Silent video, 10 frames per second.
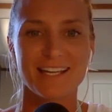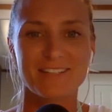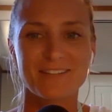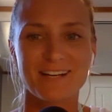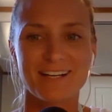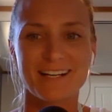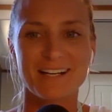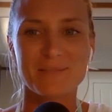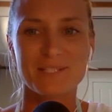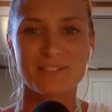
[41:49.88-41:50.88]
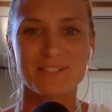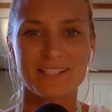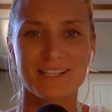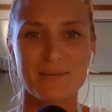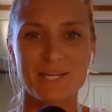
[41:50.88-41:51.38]
You are absolutely
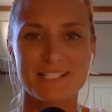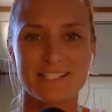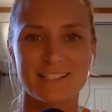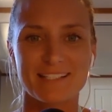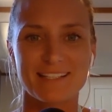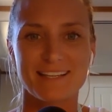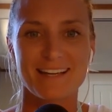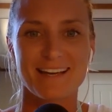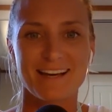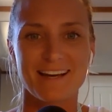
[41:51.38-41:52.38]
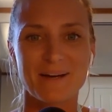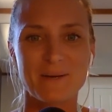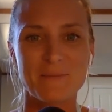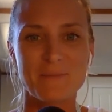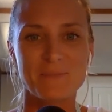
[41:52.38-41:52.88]
amazing.
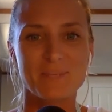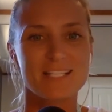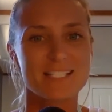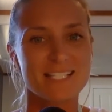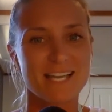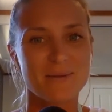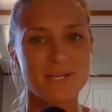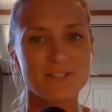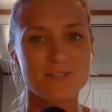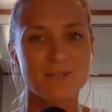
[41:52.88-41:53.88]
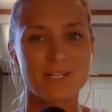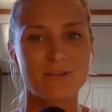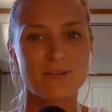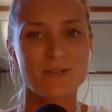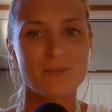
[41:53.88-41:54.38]
Today we are talking
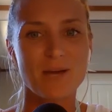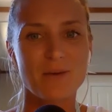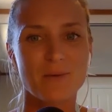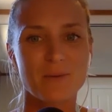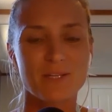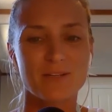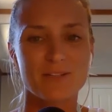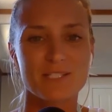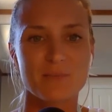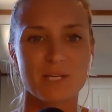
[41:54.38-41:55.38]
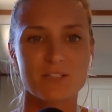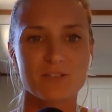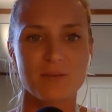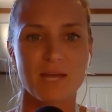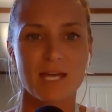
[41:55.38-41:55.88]
all about women on the
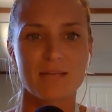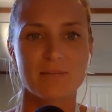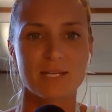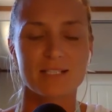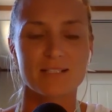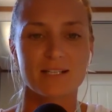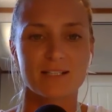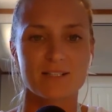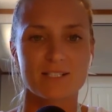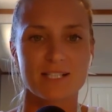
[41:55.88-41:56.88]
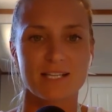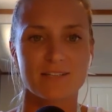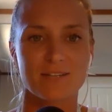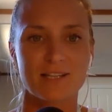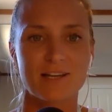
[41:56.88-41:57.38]
spectrum and being diagnosed later
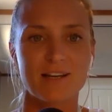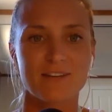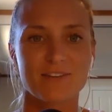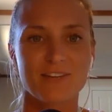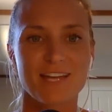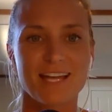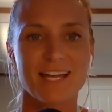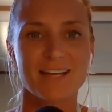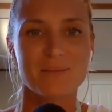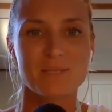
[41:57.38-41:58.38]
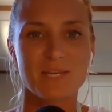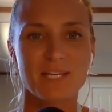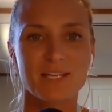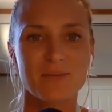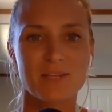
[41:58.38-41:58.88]
in life. And I'm
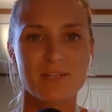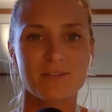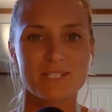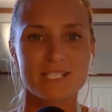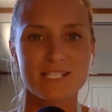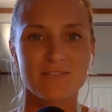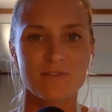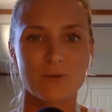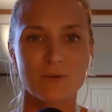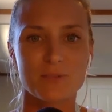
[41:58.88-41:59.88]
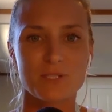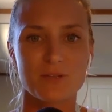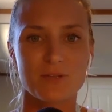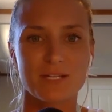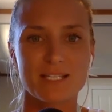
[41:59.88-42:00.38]
speaking with Kristy Forbes,
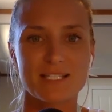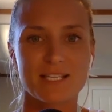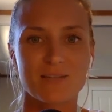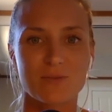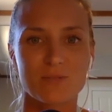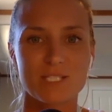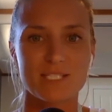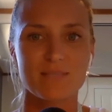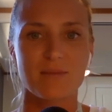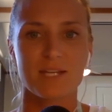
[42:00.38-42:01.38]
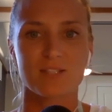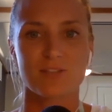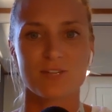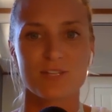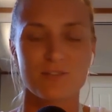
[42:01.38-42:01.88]
who is an autism and
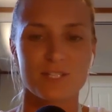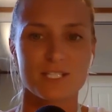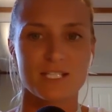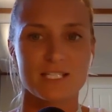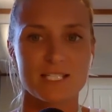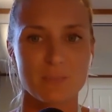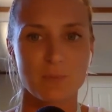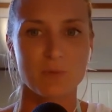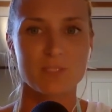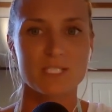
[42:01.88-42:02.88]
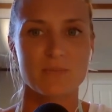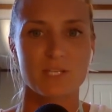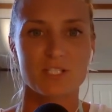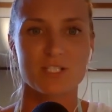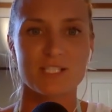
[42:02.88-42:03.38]
neurodiversity support
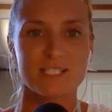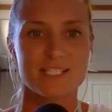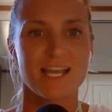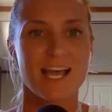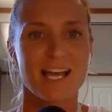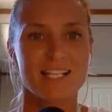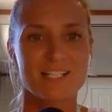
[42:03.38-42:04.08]
specialist and